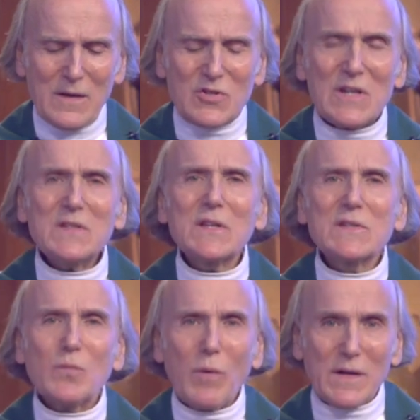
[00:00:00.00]

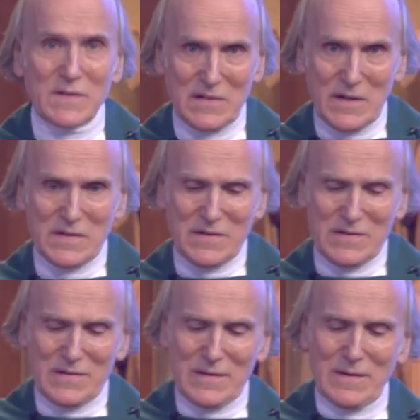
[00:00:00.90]
Jesus wants
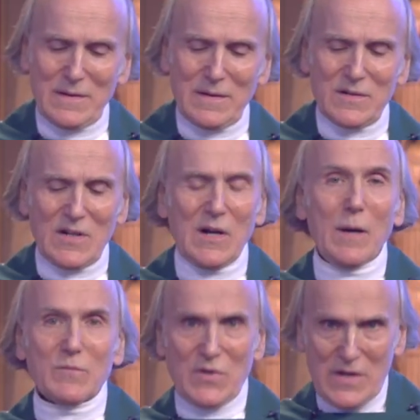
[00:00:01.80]
us to
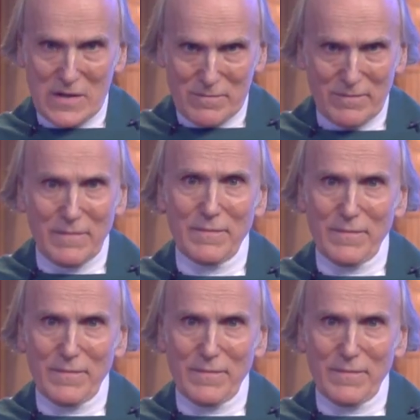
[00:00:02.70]
come to him